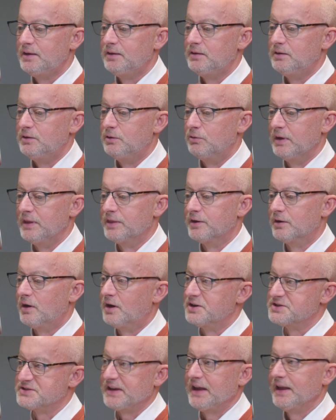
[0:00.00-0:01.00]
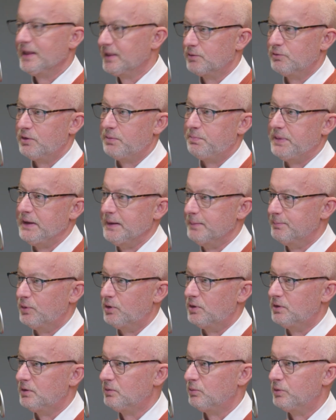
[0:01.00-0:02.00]
you either are scaling with
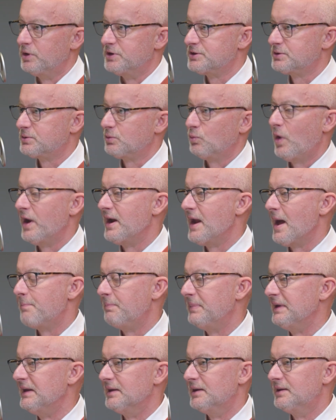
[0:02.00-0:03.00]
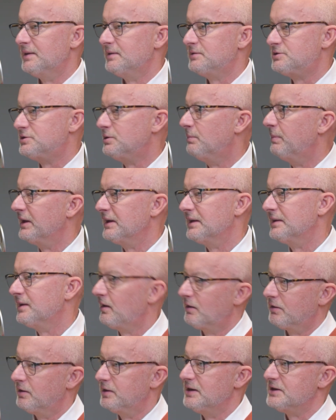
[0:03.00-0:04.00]
people, which why not be a $2 billion
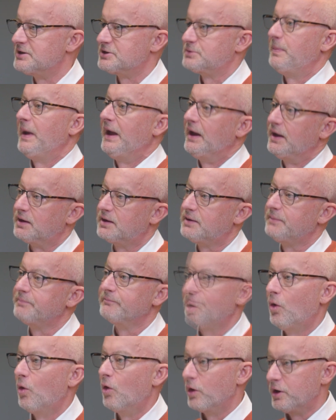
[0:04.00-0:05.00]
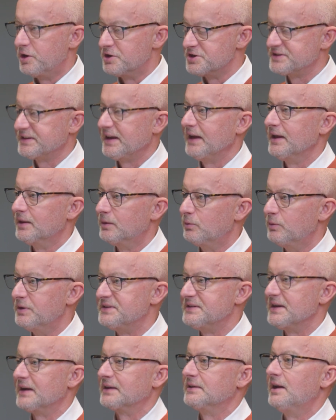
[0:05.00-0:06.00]
niche bank, or you're scaling with
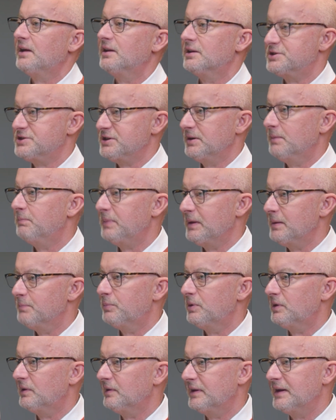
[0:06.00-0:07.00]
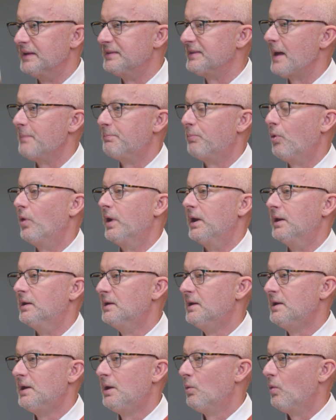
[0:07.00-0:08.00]
technology and people. And at that point,
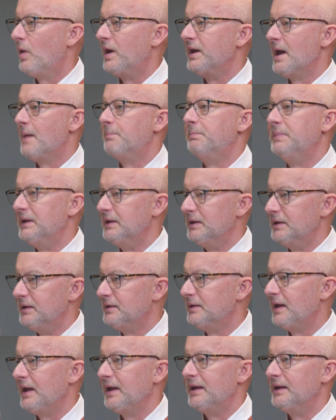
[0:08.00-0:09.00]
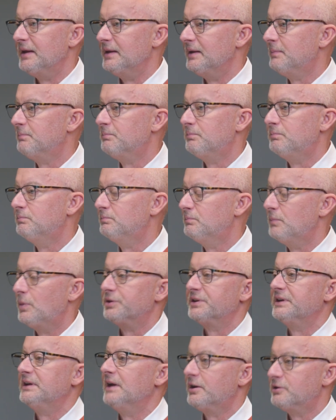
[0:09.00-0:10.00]
why not be a
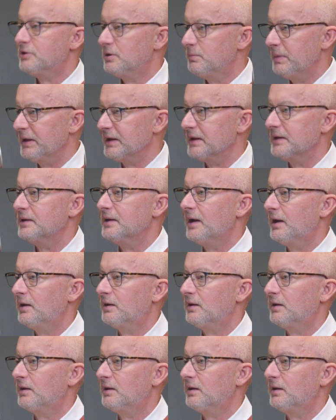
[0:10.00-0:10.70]
multi-$100 billion